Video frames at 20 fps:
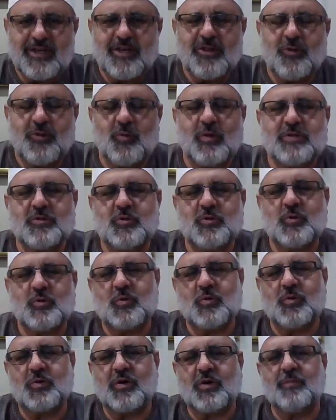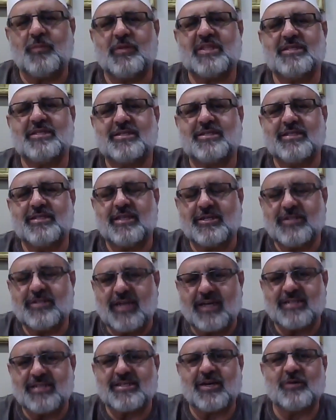The ones who commits
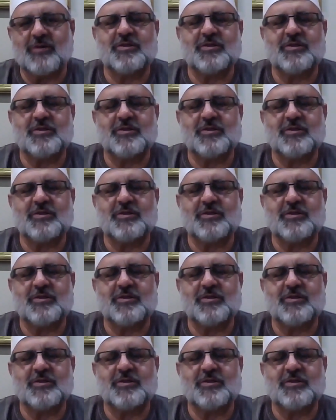najasa,